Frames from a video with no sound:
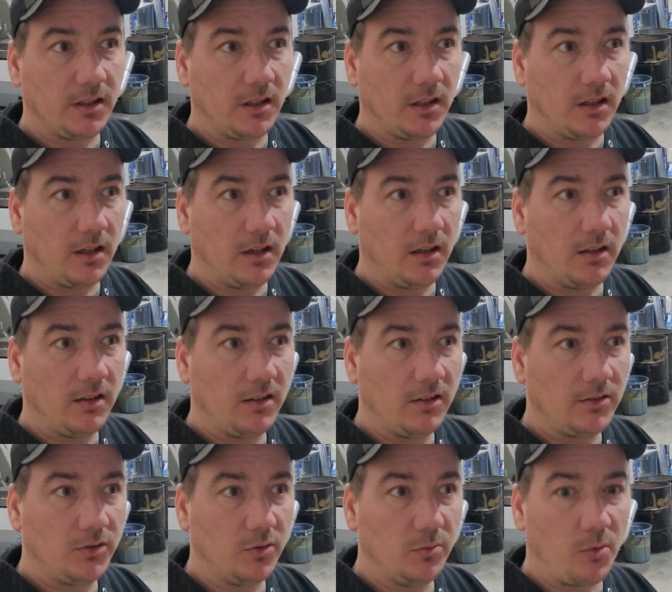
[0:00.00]
uh,
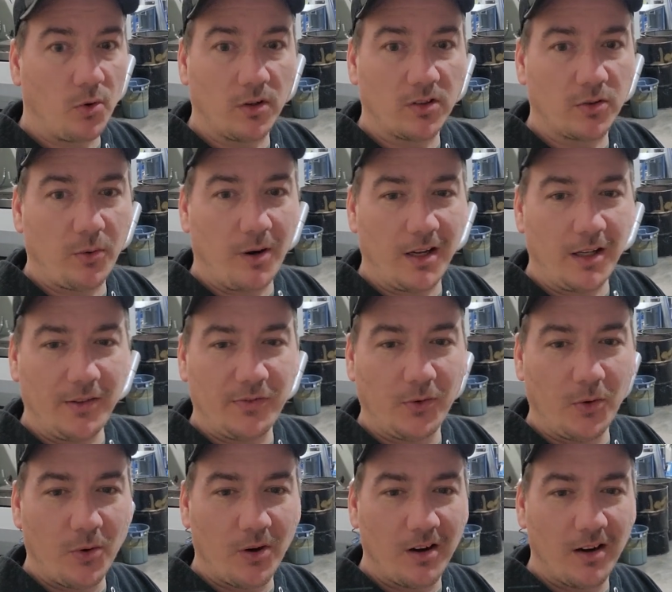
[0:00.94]
do more in
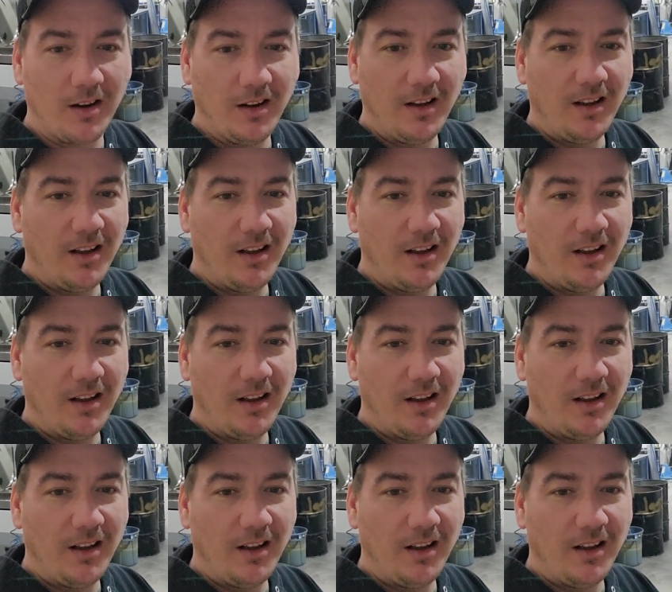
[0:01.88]
24.